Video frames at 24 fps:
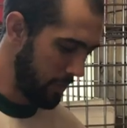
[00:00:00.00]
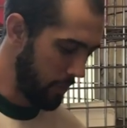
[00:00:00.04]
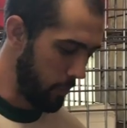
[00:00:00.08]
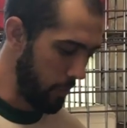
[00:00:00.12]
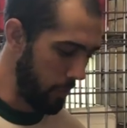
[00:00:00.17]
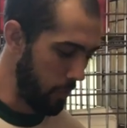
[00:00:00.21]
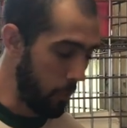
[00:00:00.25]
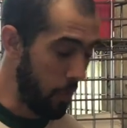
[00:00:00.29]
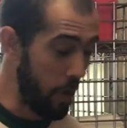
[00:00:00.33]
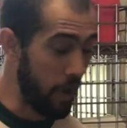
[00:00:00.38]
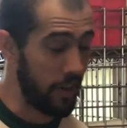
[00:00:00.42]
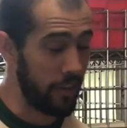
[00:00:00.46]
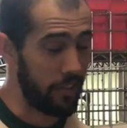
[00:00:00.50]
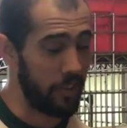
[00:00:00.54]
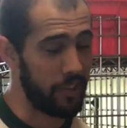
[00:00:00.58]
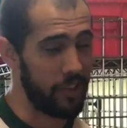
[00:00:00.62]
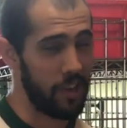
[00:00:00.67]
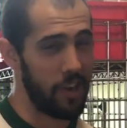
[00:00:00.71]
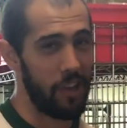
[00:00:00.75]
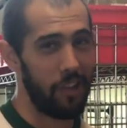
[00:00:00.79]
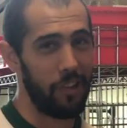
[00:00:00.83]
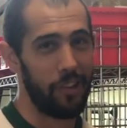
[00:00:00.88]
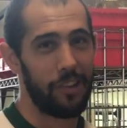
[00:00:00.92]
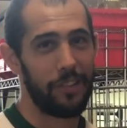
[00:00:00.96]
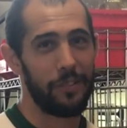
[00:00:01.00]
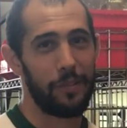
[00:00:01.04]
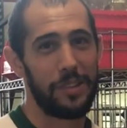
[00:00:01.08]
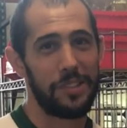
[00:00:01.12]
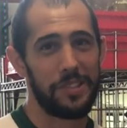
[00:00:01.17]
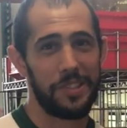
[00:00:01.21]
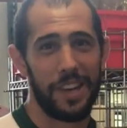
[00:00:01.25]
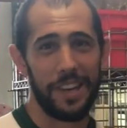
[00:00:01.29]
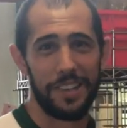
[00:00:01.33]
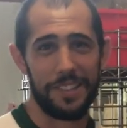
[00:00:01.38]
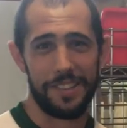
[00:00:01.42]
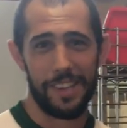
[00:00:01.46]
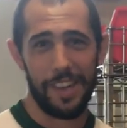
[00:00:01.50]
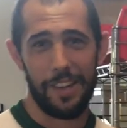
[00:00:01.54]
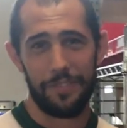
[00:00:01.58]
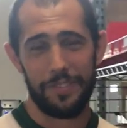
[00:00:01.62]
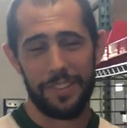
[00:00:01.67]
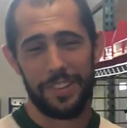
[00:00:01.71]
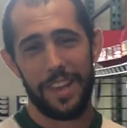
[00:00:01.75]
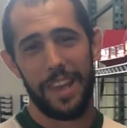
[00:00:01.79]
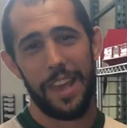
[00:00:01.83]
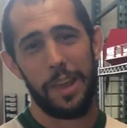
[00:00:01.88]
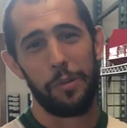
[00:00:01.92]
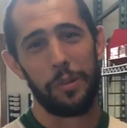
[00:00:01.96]
Well, we wanted the color. We sent it to
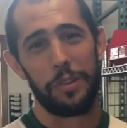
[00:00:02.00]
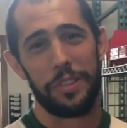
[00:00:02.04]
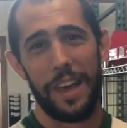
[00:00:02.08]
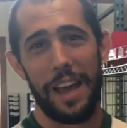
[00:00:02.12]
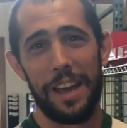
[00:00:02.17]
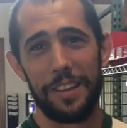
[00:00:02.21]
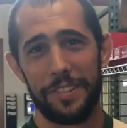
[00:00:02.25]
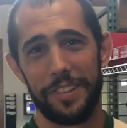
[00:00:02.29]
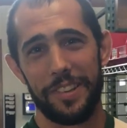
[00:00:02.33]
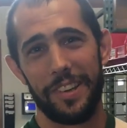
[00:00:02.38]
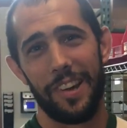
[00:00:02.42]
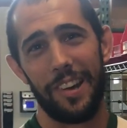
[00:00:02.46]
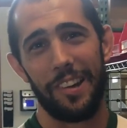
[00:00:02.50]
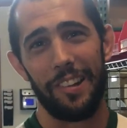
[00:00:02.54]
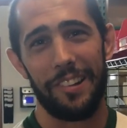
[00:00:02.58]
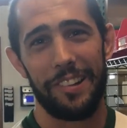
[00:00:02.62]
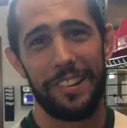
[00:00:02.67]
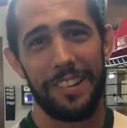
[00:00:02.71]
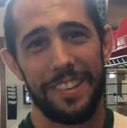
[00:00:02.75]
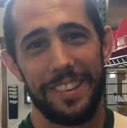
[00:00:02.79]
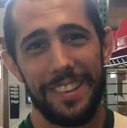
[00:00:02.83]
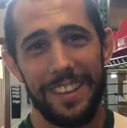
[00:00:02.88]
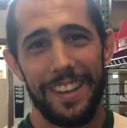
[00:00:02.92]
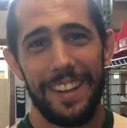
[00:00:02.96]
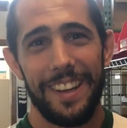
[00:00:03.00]
FDA without the color.